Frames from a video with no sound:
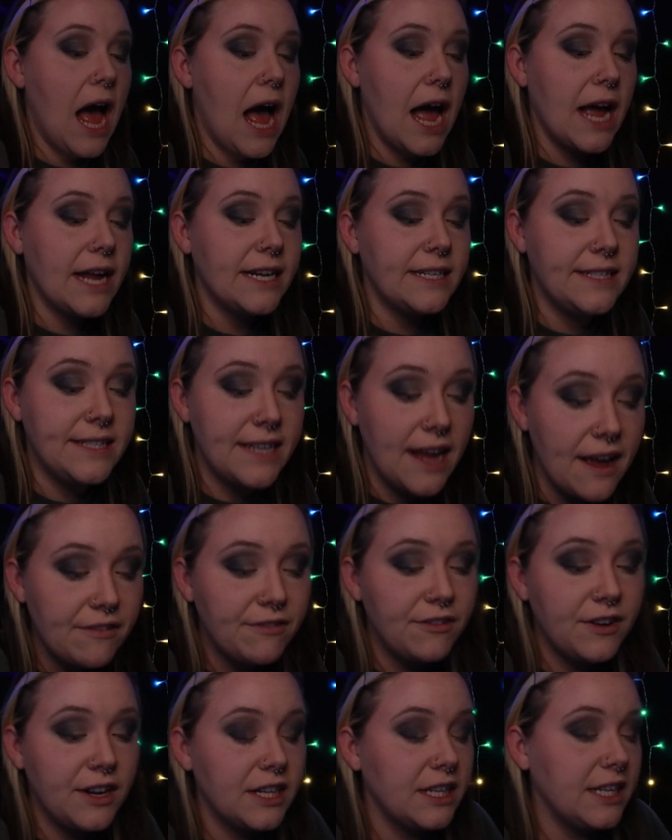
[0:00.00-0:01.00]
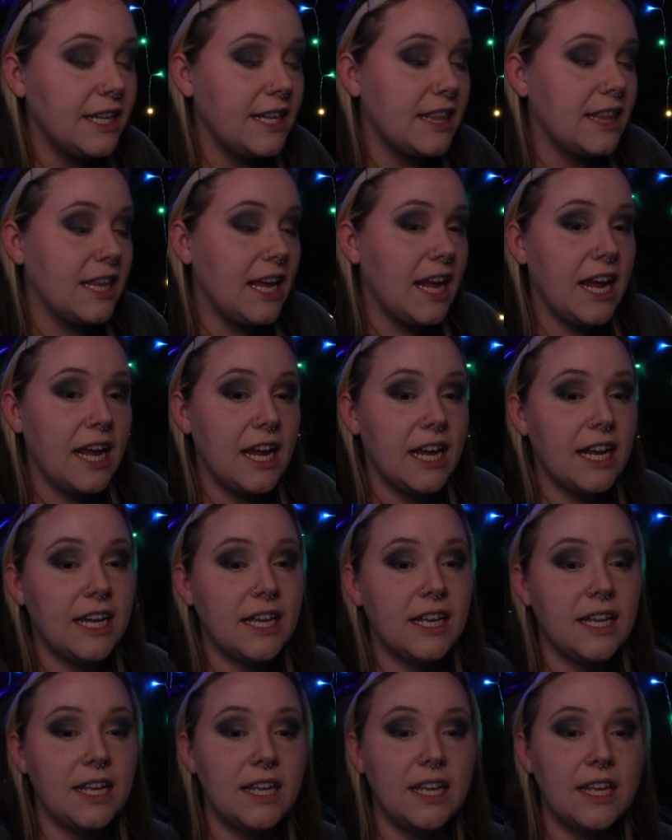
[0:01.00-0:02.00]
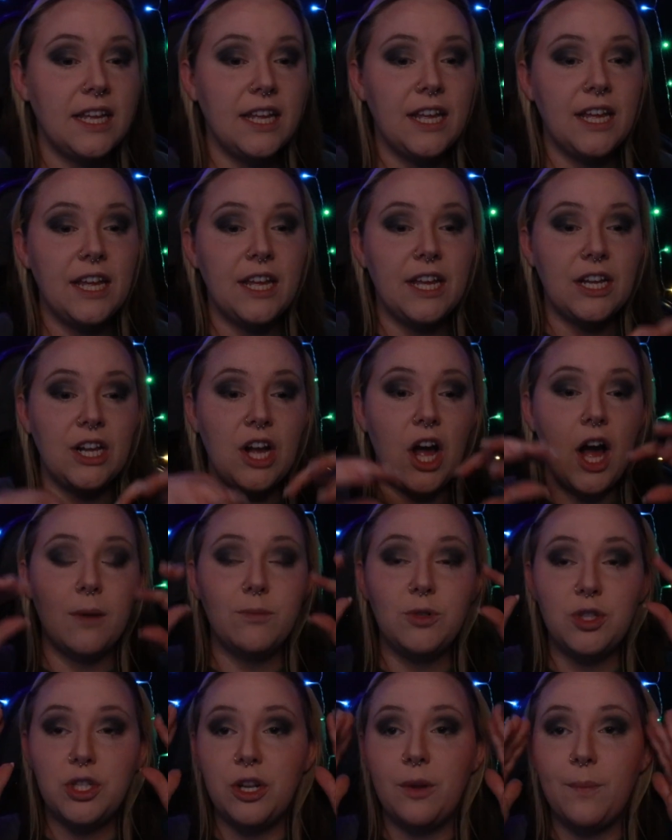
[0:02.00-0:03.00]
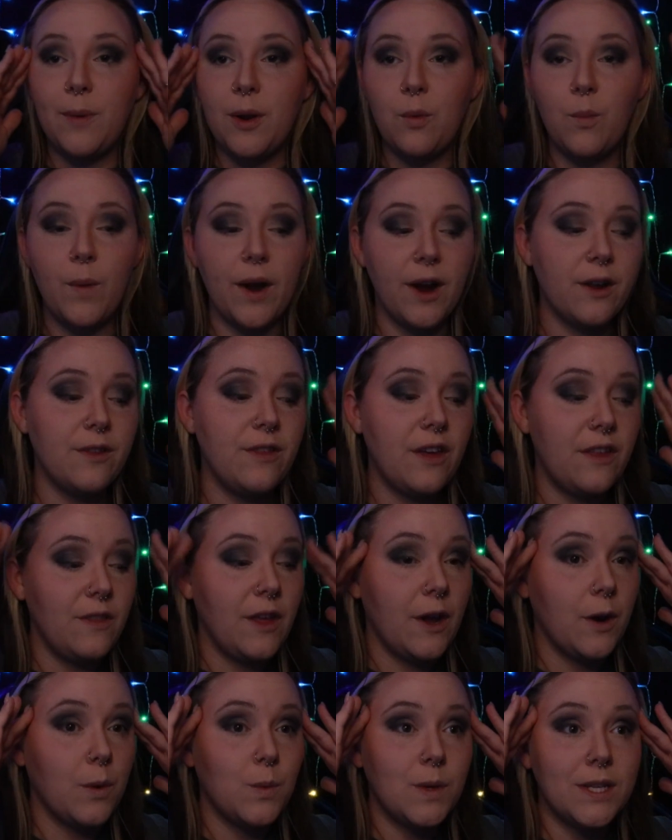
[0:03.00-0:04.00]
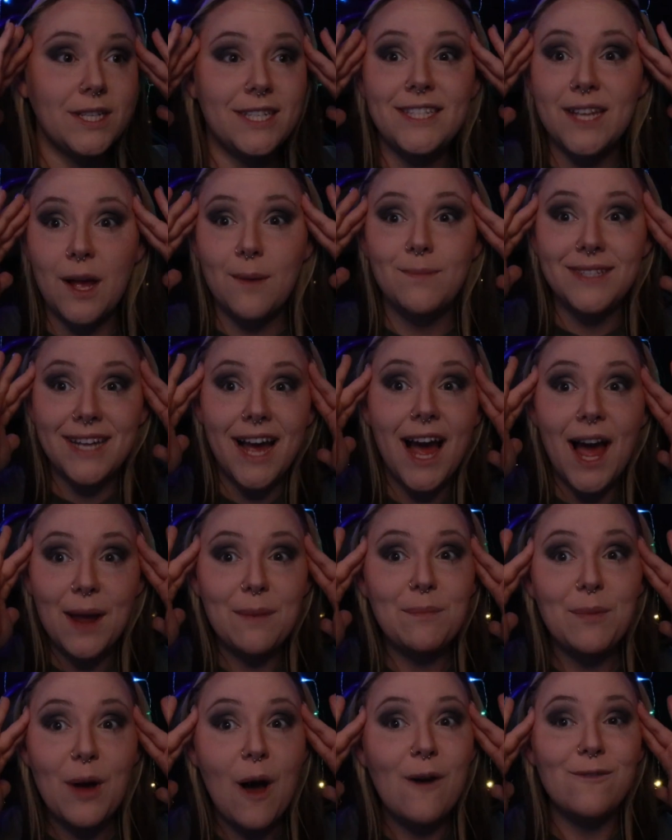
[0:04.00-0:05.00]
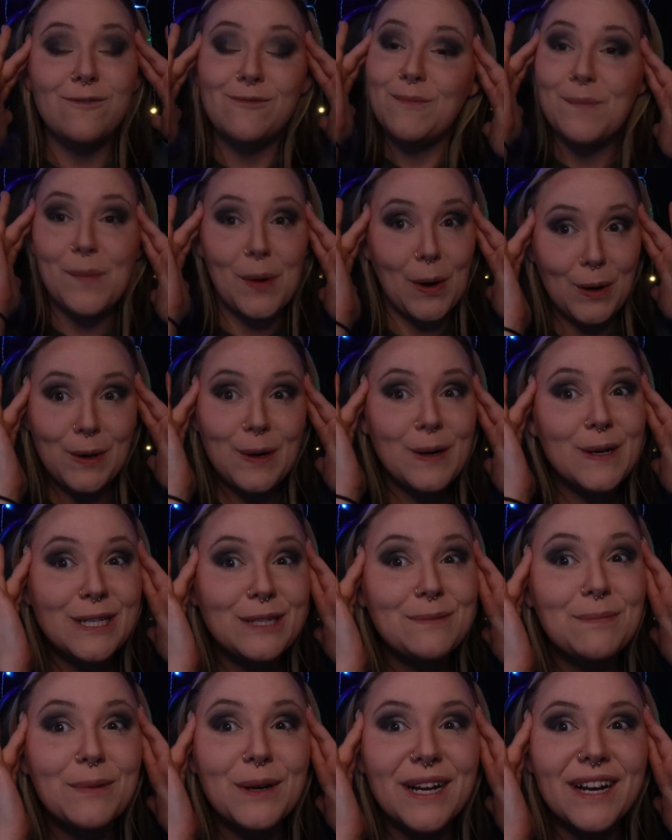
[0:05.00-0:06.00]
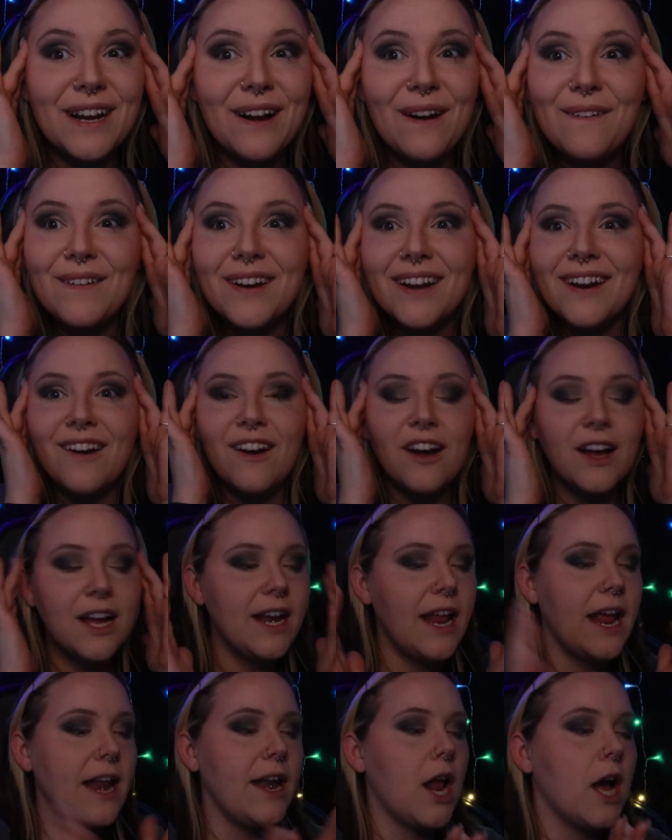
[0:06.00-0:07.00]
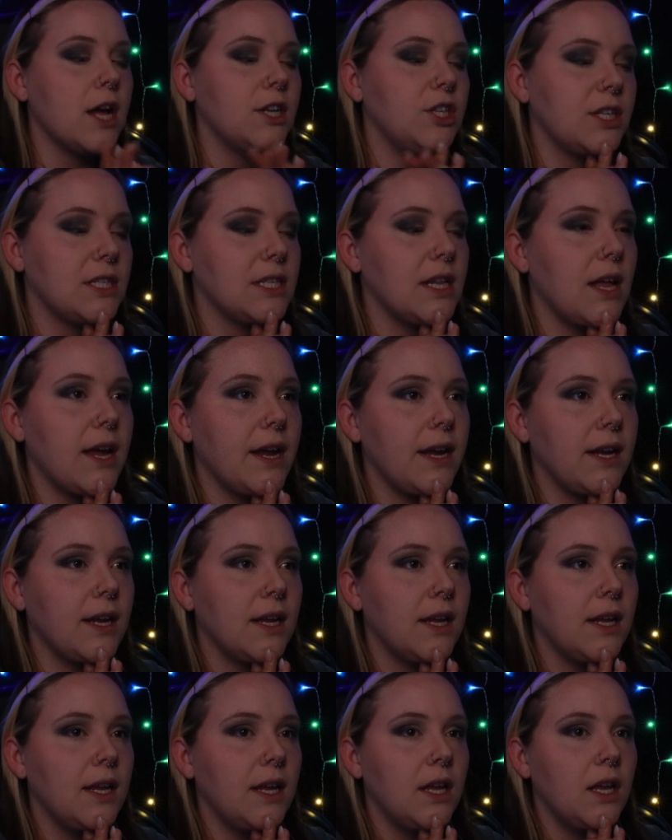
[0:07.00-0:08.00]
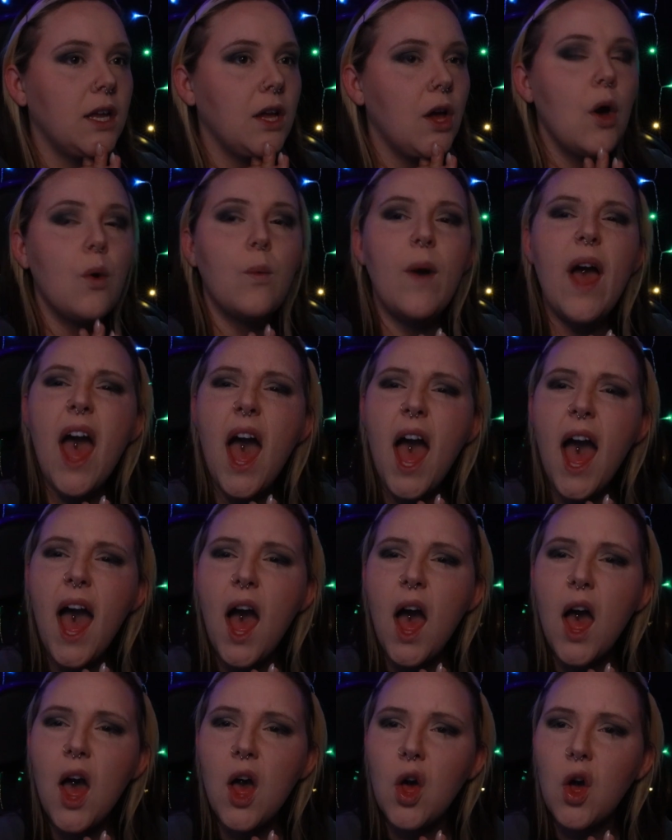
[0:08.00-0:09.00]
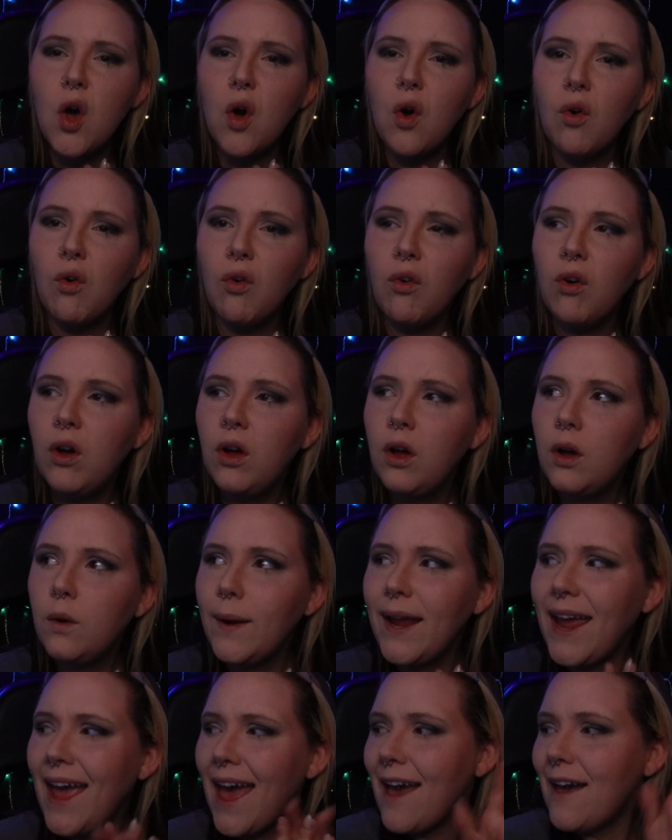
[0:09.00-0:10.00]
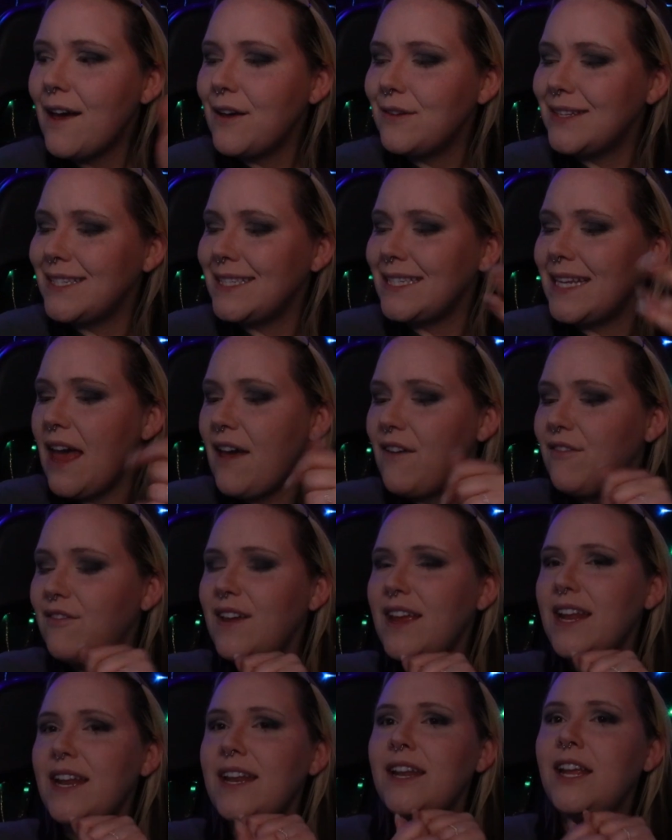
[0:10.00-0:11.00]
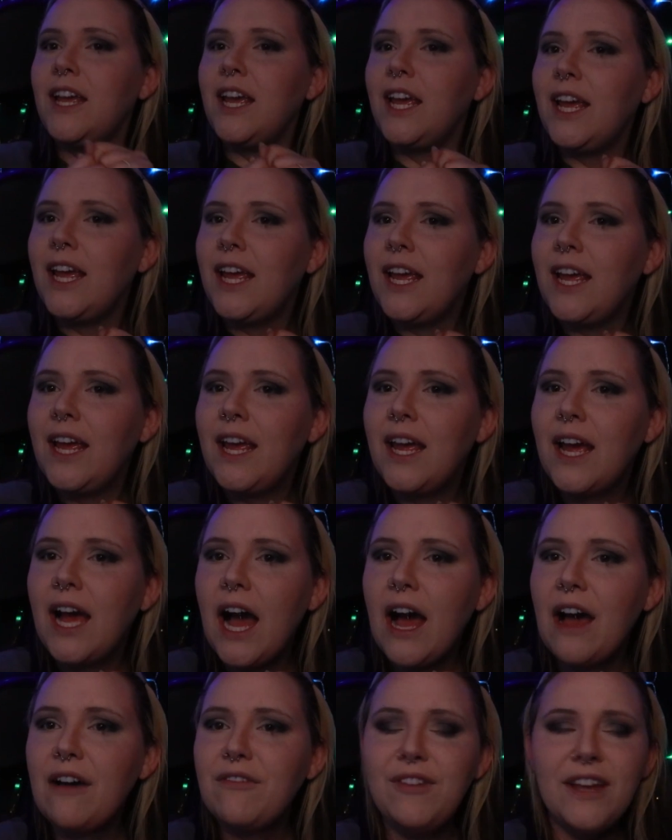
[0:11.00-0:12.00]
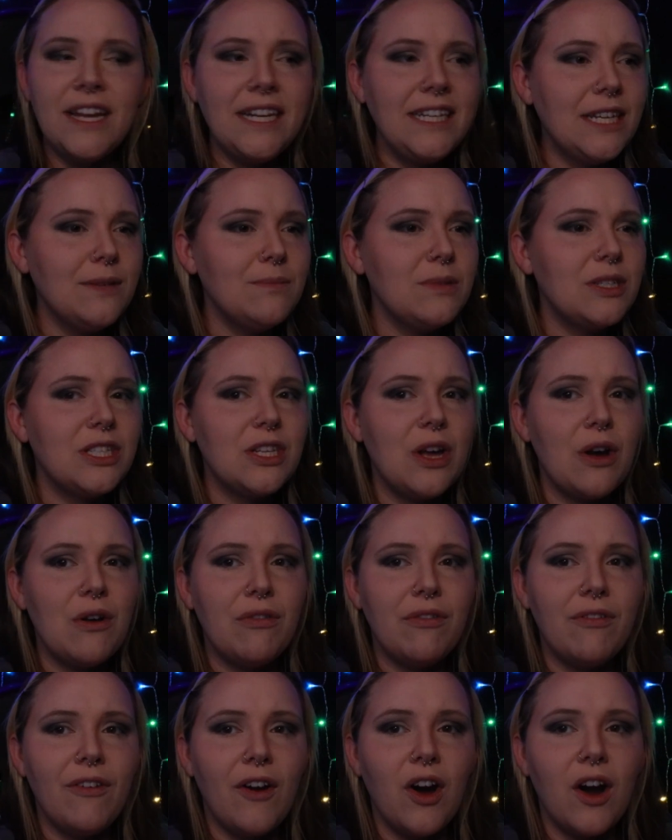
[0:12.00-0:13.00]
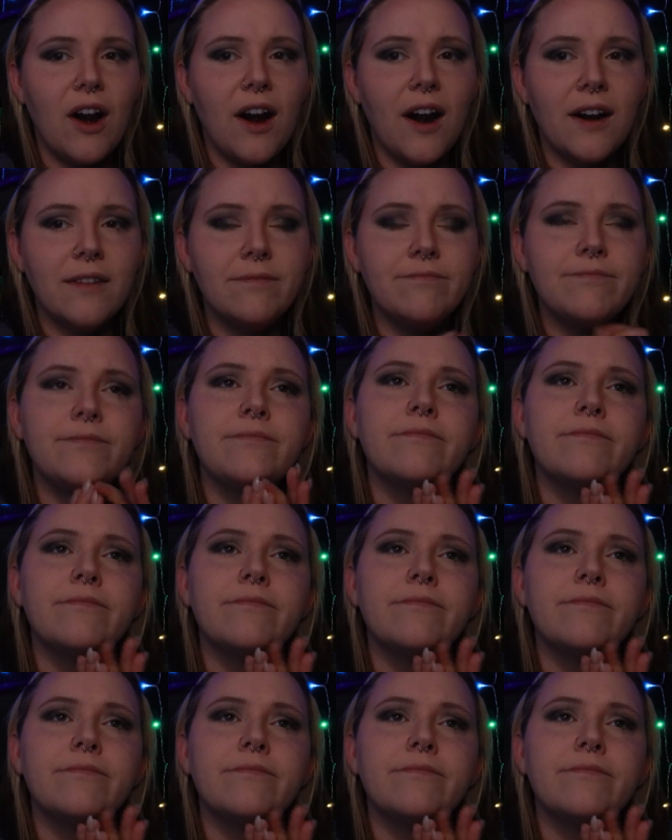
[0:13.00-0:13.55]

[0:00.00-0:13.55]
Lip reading: I definitely think cops should have been aware that there was some type of murder spree going on and not just like, wow, we have 7 victims so far.